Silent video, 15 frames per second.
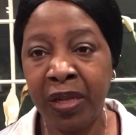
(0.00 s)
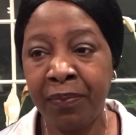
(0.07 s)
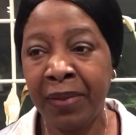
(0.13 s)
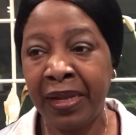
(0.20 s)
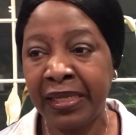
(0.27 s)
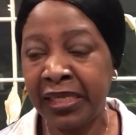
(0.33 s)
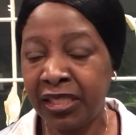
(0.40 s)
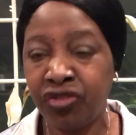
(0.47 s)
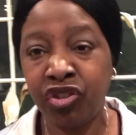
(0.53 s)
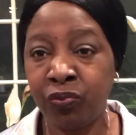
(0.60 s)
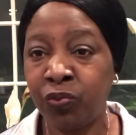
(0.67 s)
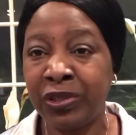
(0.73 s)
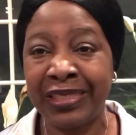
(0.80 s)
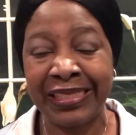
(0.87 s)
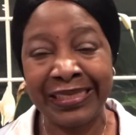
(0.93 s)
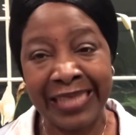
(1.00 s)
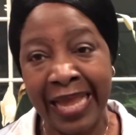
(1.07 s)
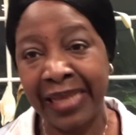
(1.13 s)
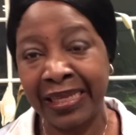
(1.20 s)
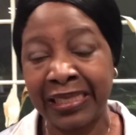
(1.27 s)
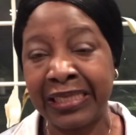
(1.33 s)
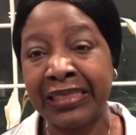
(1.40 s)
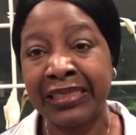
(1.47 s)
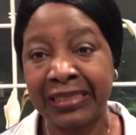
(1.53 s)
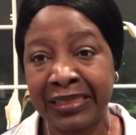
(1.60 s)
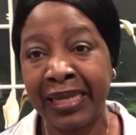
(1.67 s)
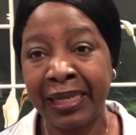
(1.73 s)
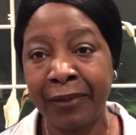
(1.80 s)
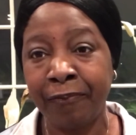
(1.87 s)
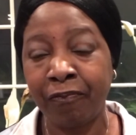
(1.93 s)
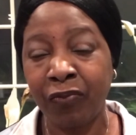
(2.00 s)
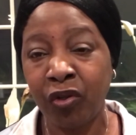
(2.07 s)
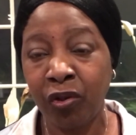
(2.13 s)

and my kitchen was exactly the same.